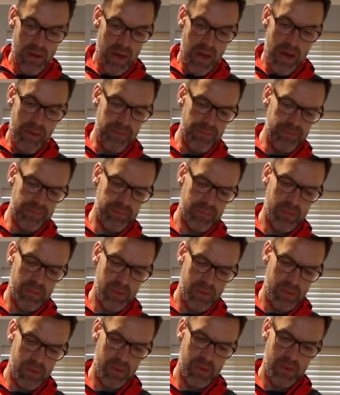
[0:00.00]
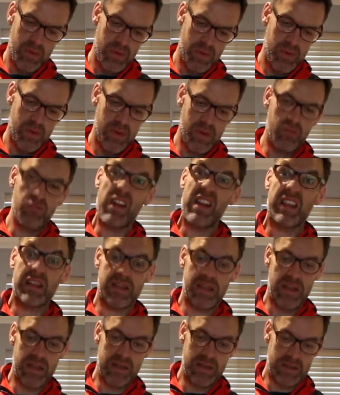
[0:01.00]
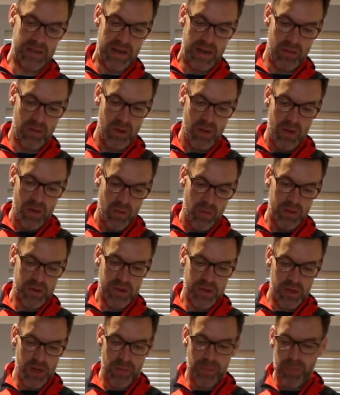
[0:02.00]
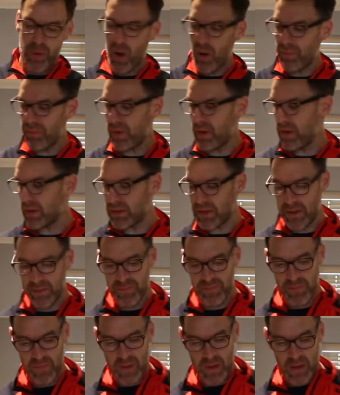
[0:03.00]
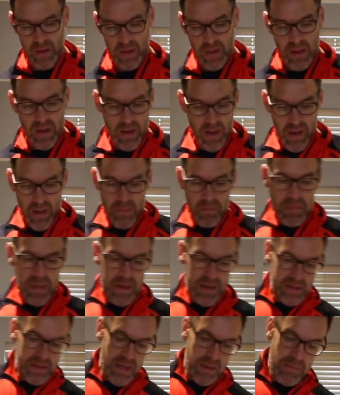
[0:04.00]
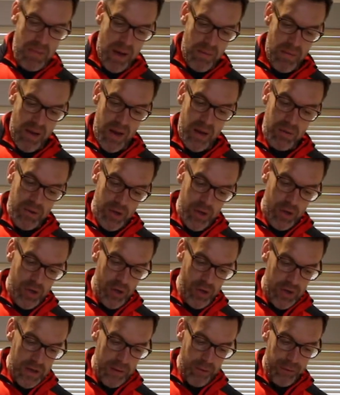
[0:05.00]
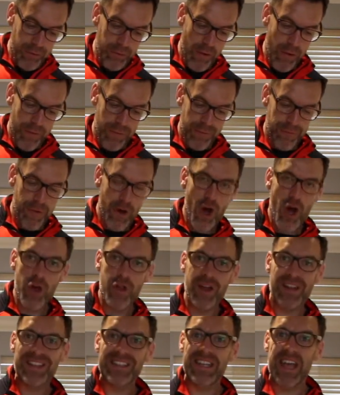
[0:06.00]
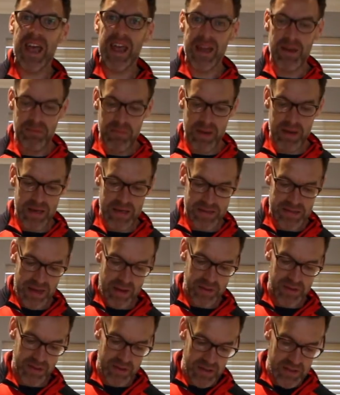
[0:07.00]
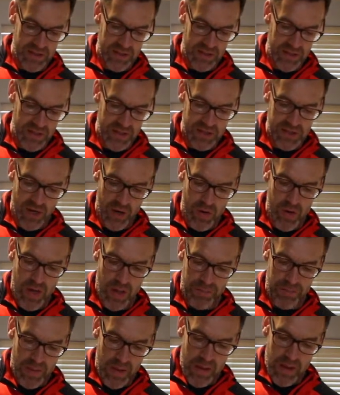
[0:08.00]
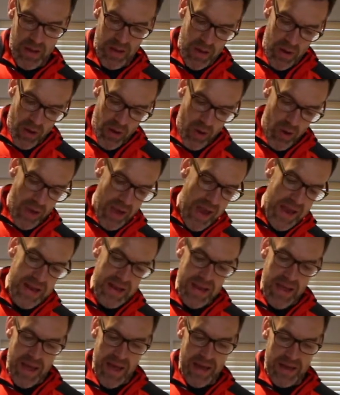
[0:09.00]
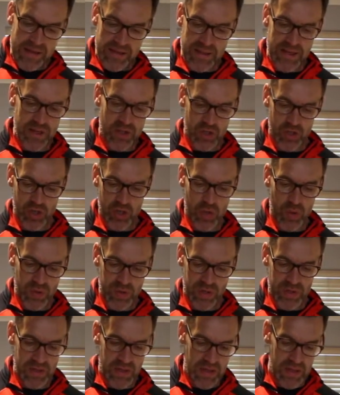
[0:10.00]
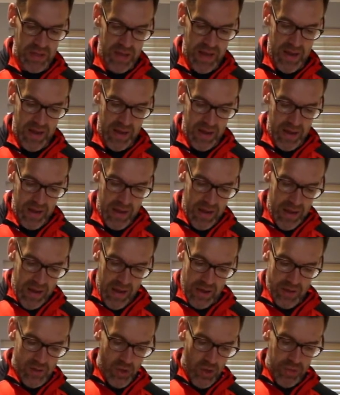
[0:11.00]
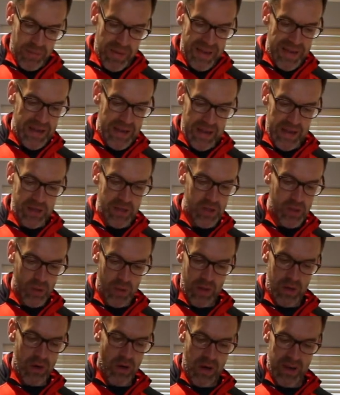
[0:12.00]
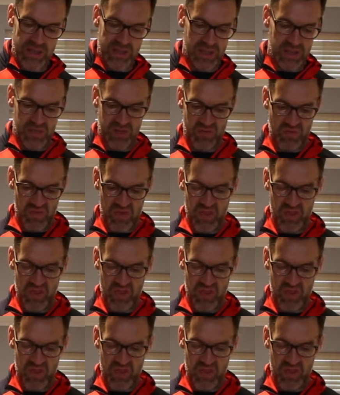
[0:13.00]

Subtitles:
the red things now. We're just going to pop these in, mix them up, and I'm going to cook it for a further 10 minutes now. So this is going to soak up or any excess juices in there and sort of make it into a nice